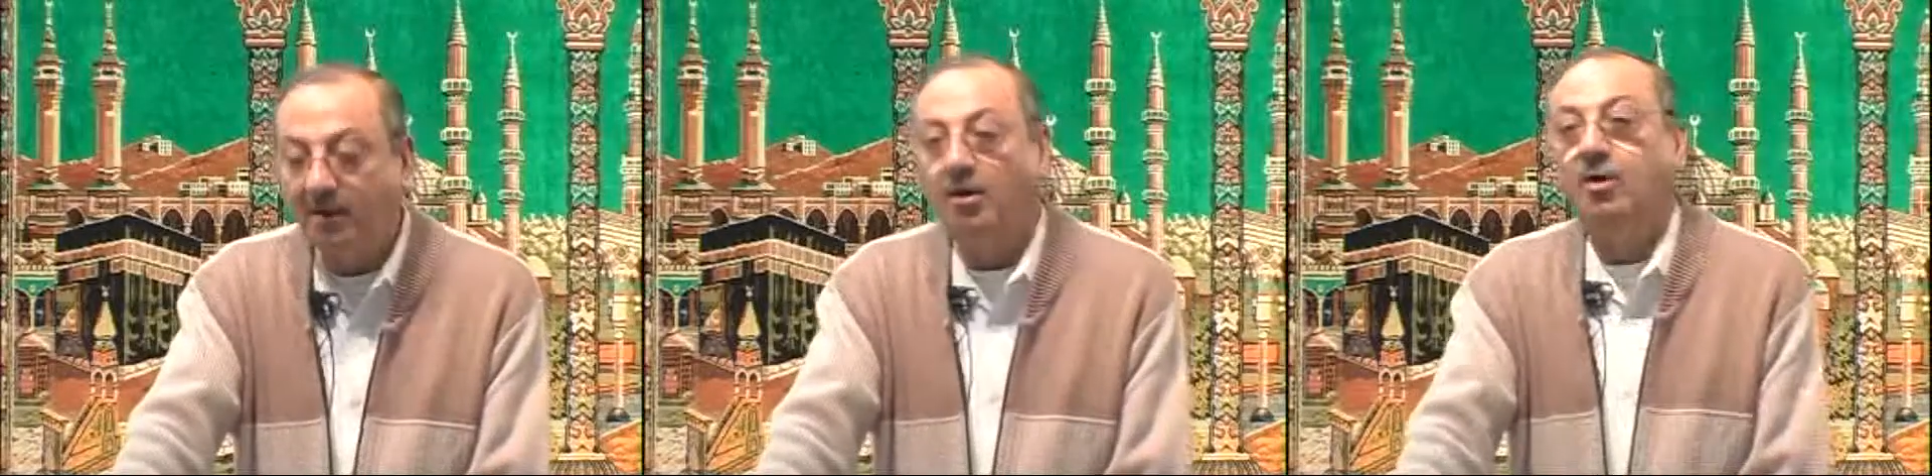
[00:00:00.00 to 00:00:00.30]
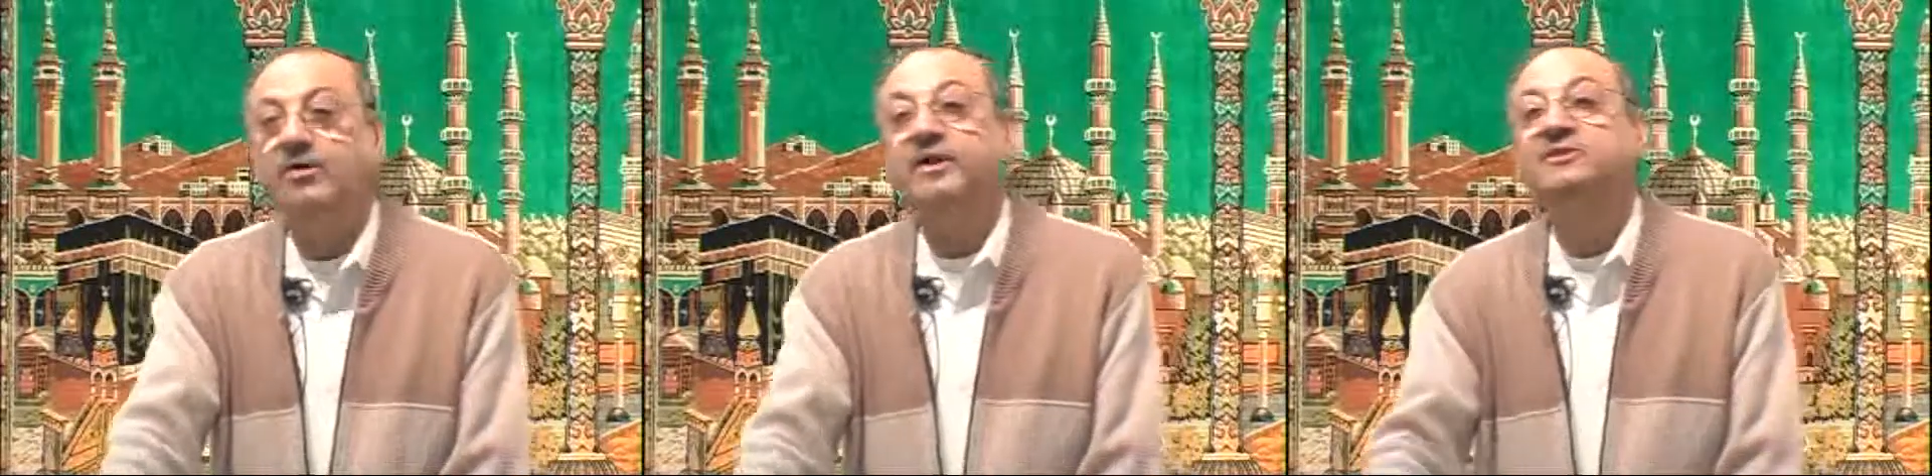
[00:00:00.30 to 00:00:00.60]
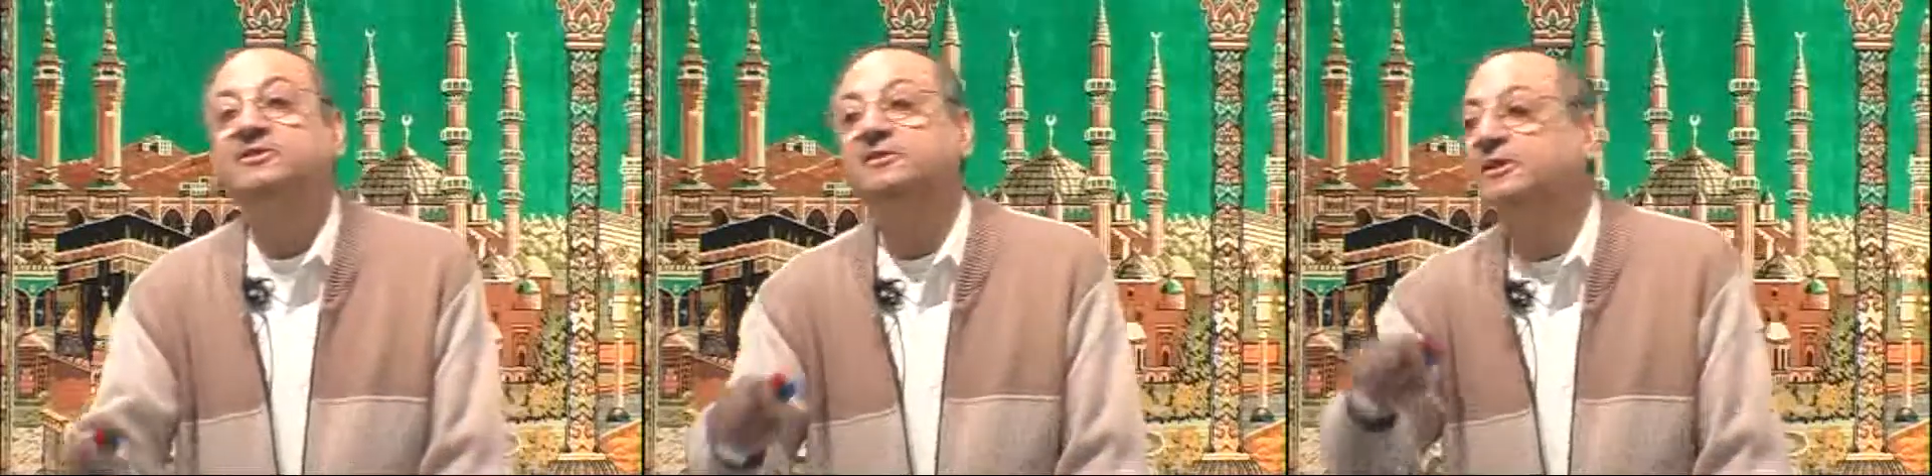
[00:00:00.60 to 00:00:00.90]
or
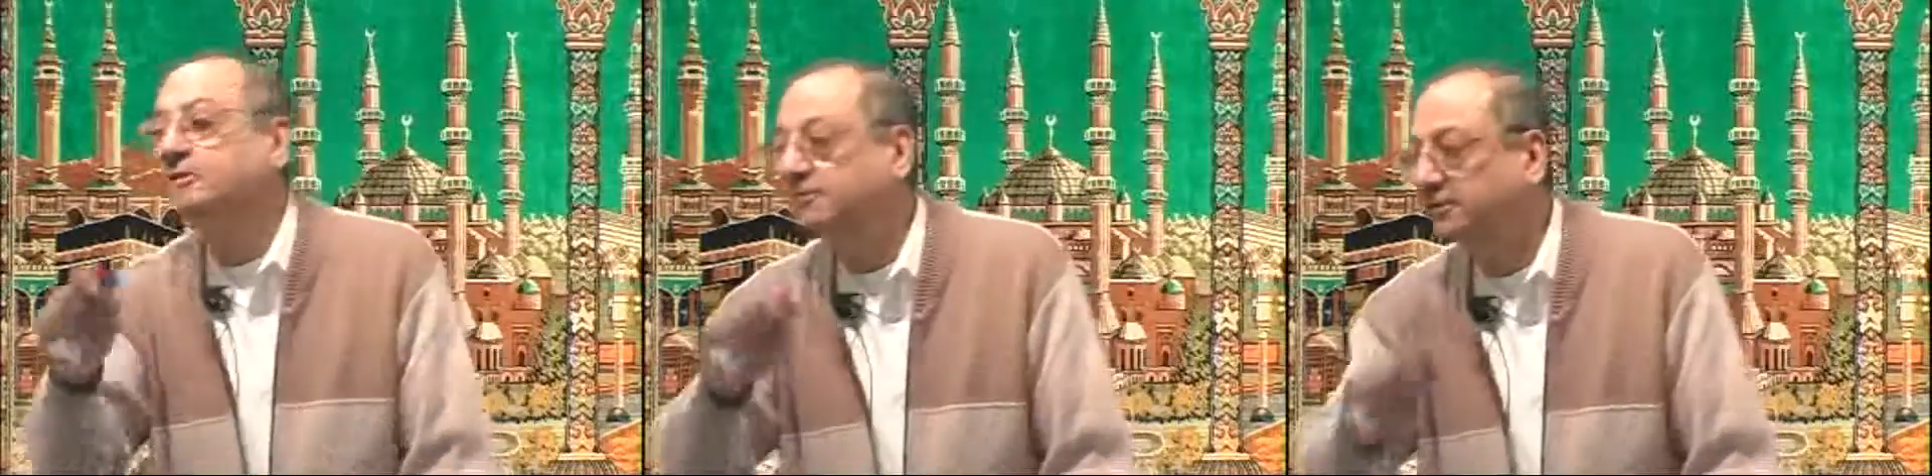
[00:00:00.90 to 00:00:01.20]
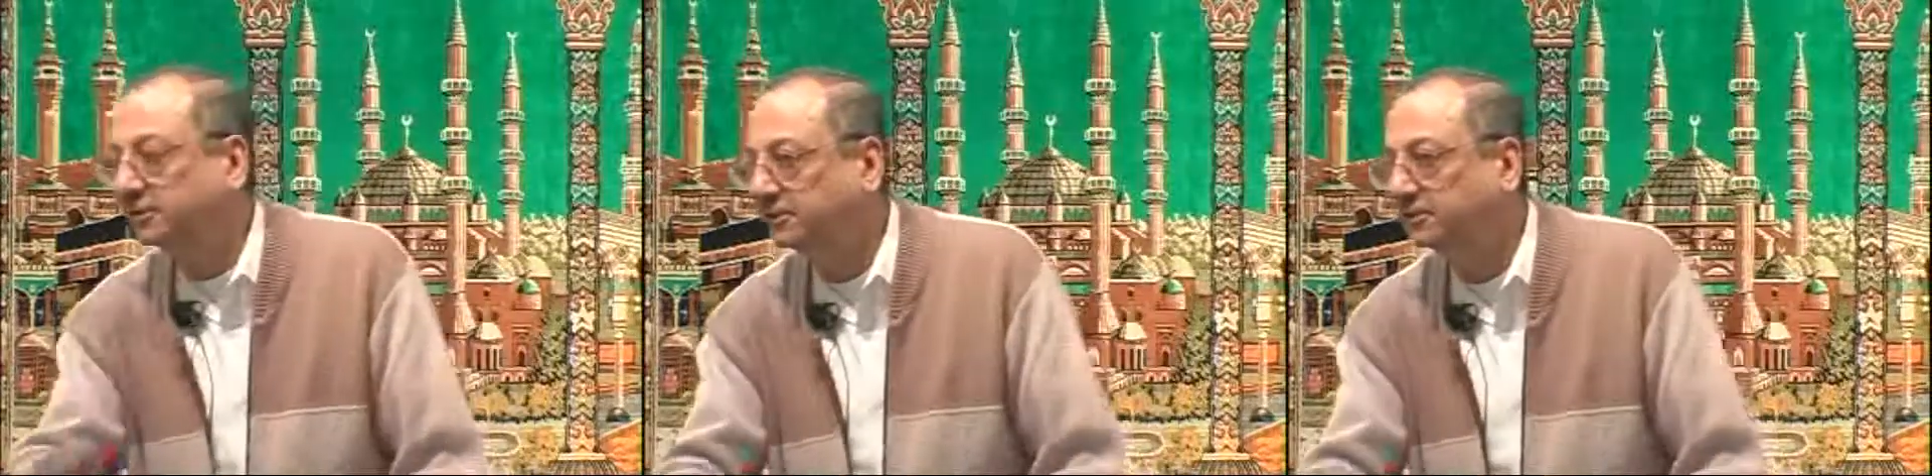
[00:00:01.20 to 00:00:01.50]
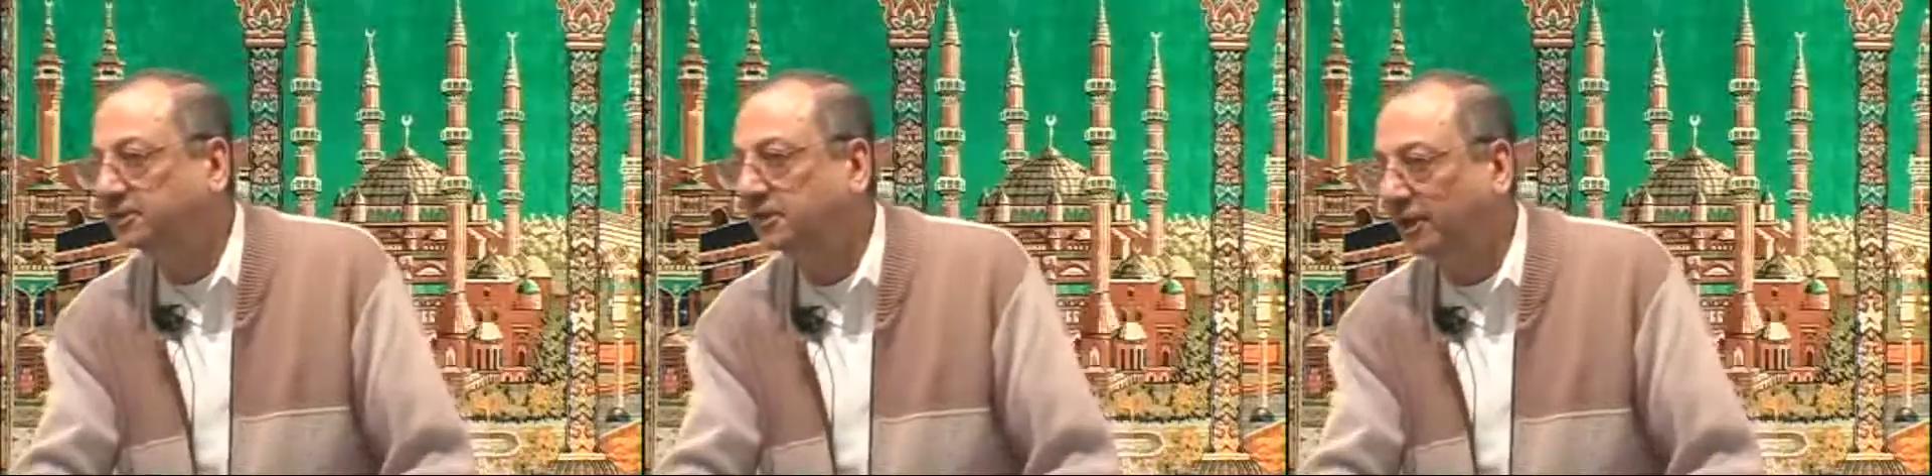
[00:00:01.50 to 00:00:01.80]
its
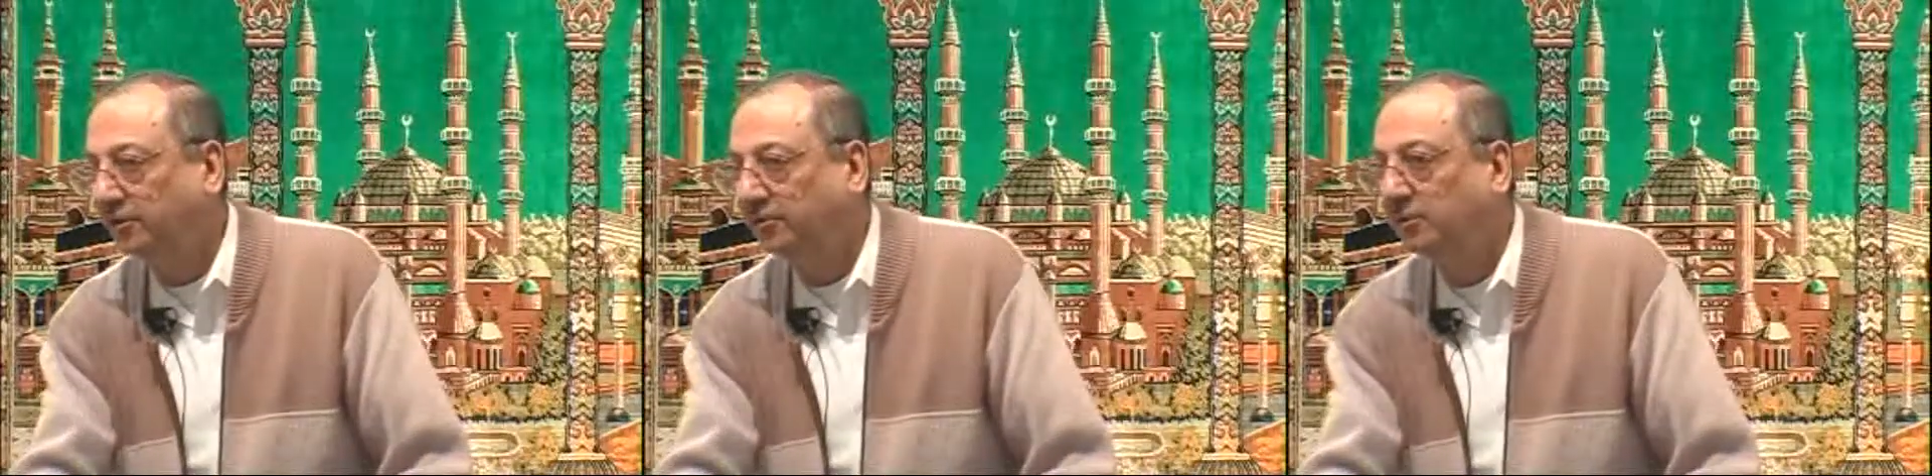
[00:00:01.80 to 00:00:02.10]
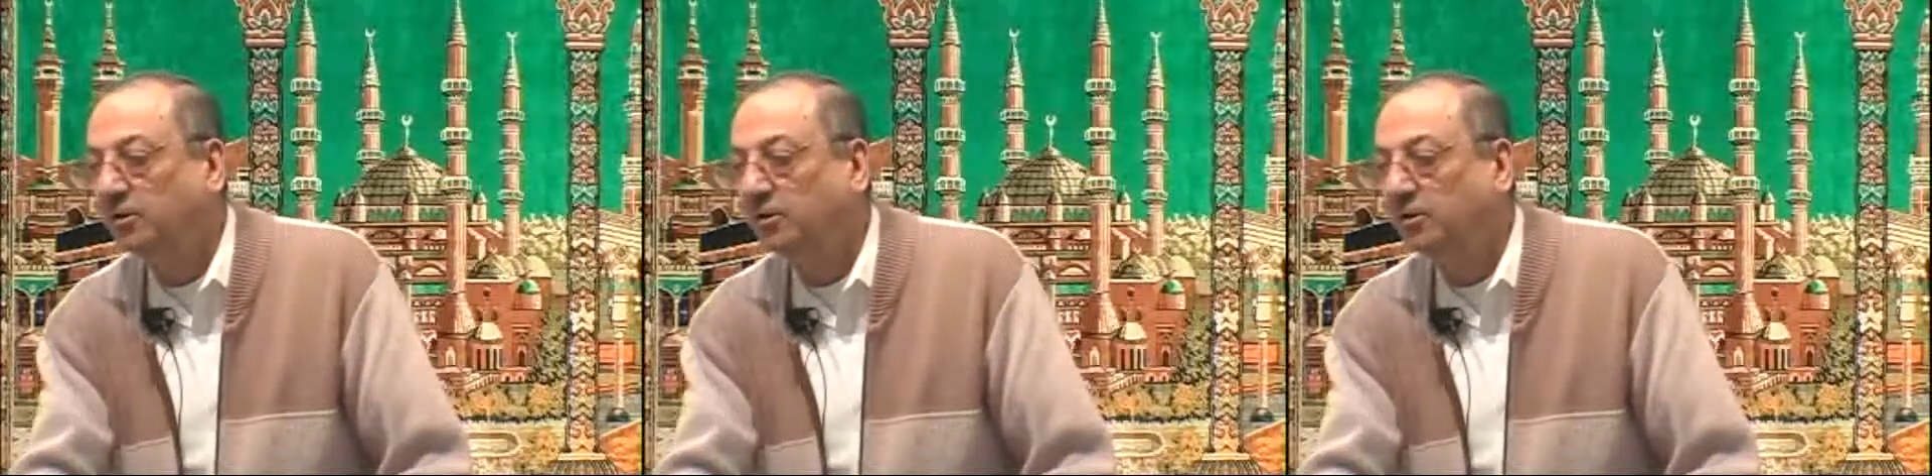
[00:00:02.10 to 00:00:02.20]
derivatives. Are you?